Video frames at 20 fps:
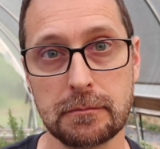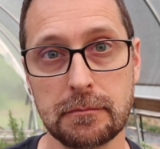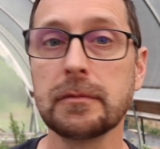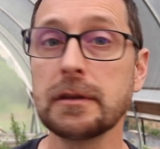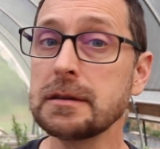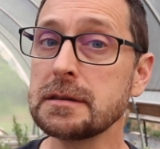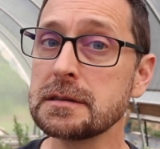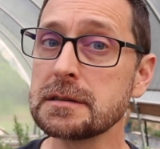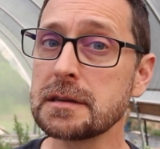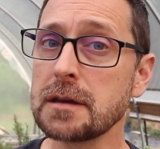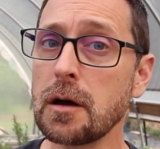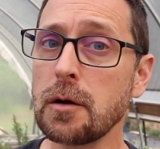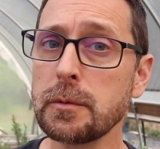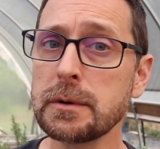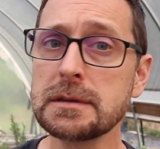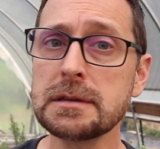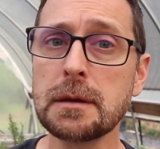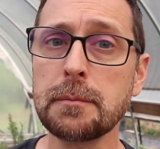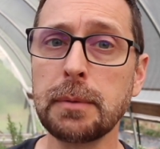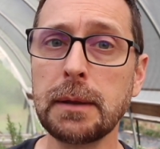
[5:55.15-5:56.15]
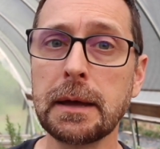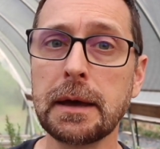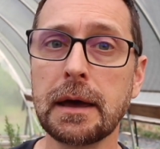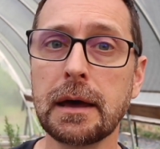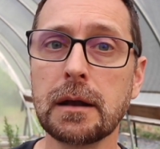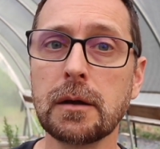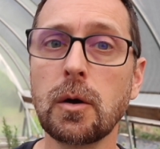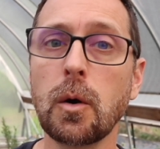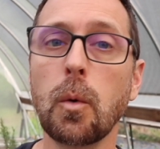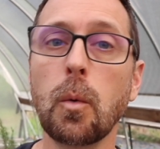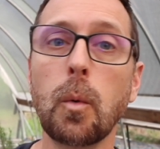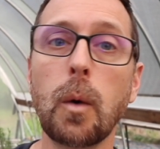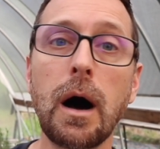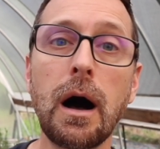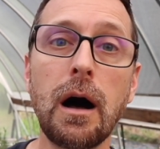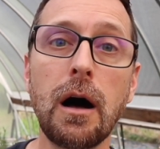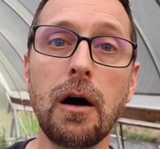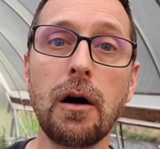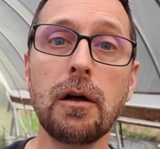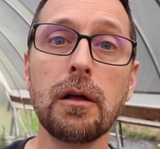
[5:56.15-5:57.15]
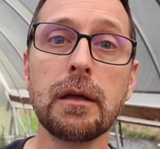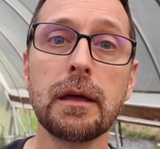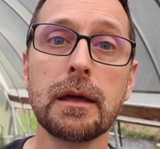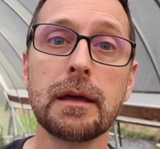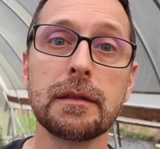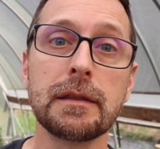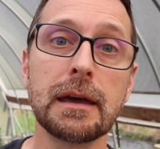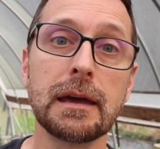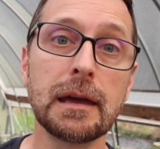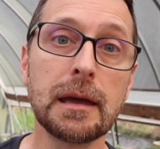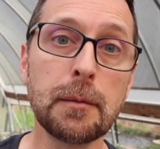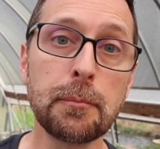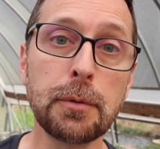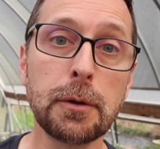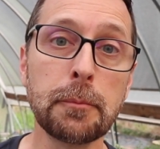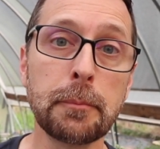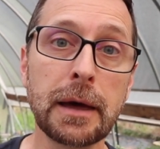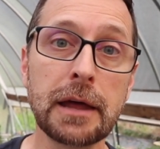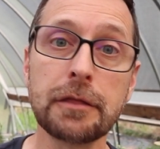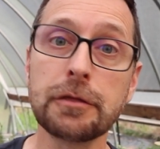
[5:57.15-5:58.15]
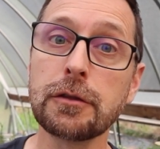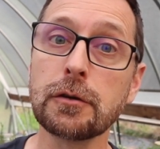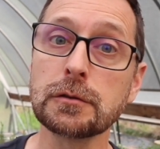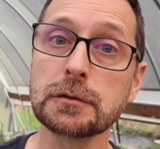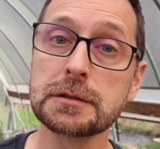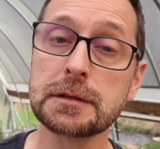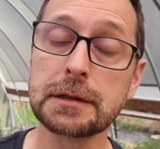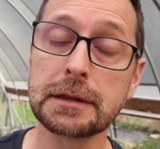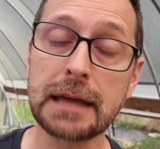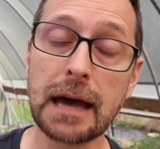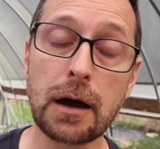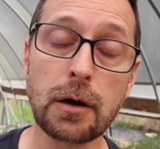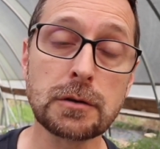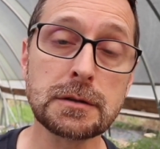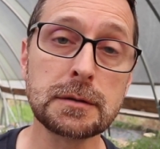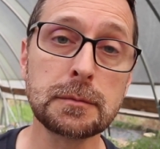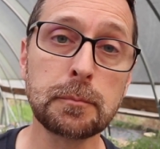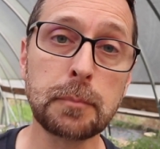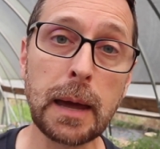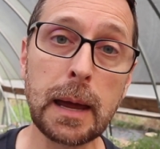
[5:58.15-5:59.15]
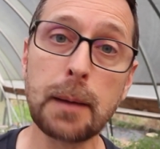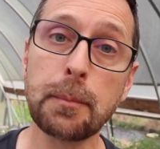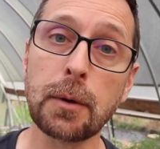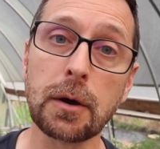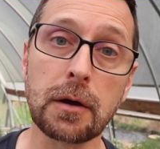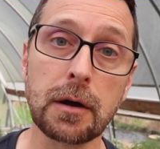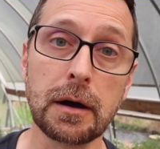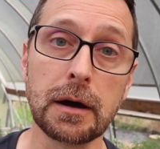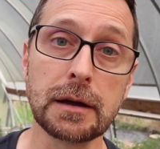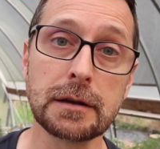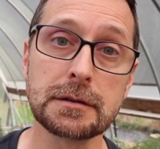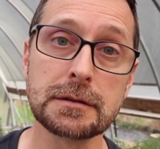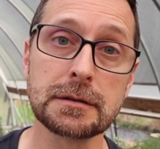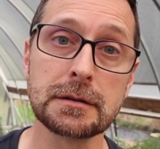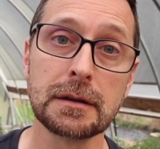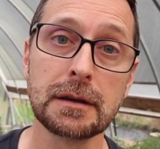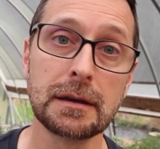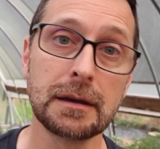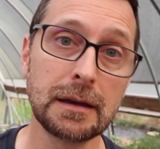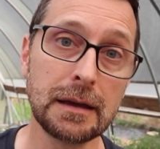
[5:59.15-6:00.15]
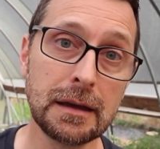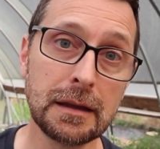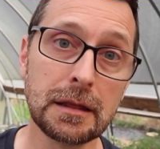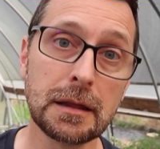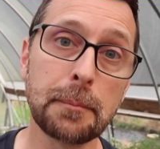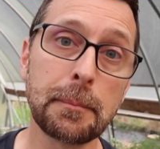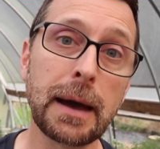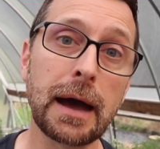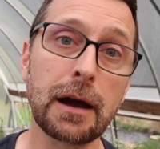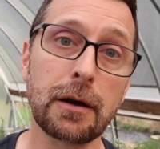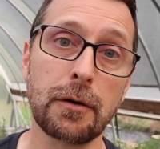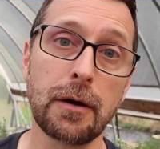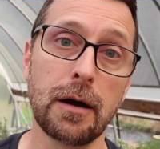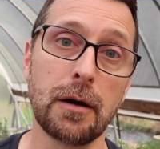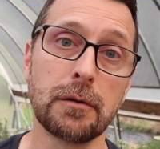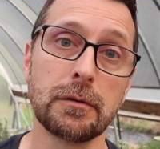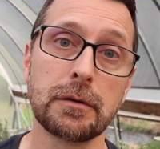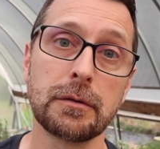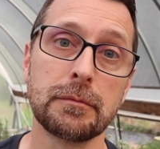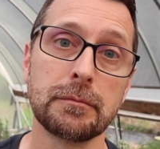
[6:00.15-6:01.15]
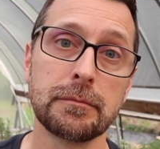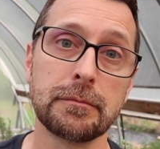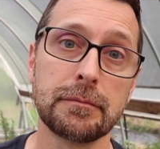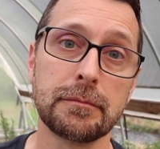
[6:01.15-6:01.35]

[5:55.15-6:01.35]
This is always the plan while they implement those thousand paper cuts in the background.